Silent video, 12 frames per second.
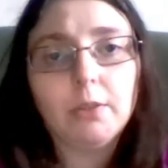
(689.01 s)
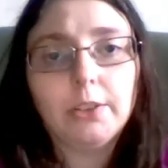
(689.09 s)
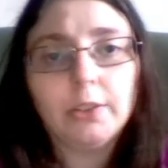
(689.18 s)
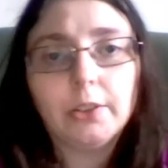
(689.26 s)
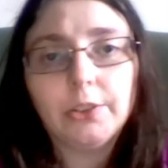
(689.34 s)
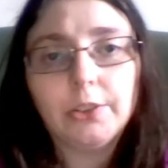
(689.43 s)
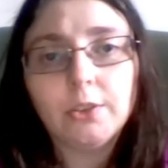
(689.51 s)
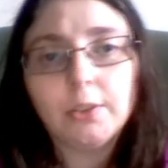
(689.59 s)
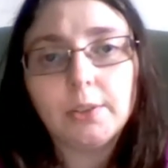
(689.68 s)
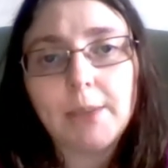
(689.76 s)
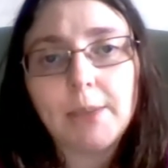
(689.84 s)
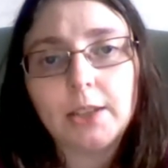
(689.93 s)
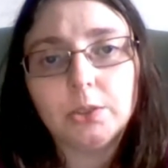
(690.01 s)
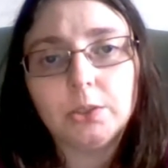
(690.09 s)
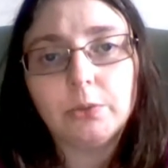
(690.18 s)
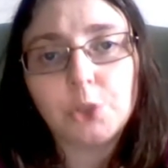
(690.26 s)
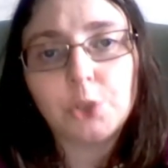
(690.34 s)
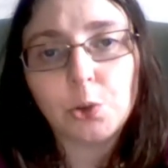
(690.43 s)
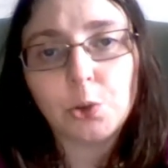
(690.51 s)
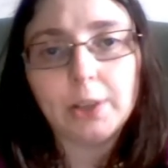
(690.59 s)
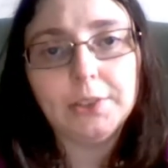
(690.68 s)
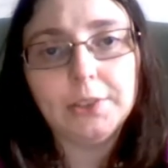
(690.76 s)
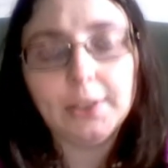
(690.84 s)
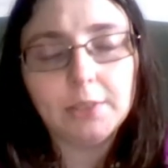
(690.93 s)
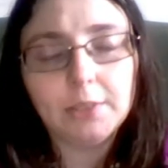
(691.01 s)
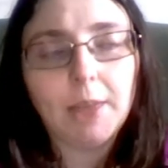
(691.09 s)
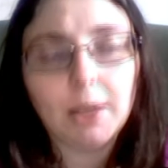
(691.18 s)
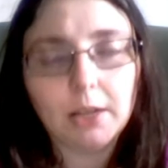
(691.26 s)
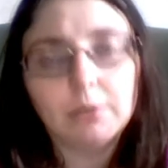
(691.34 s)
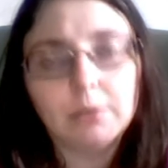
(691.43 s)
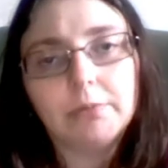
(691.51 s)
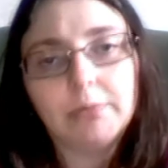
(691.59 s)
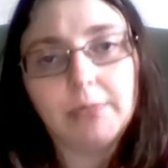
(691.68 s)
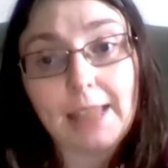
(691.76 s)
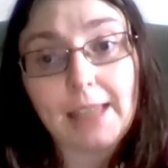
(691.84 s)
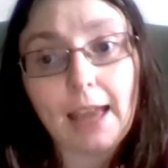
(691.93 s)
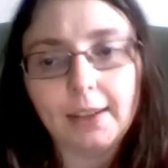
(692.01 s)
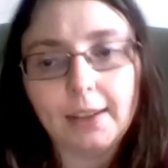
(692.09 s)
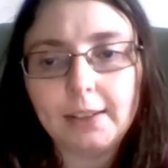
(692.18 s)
so it's not a matter of choice, it's a matter of legality.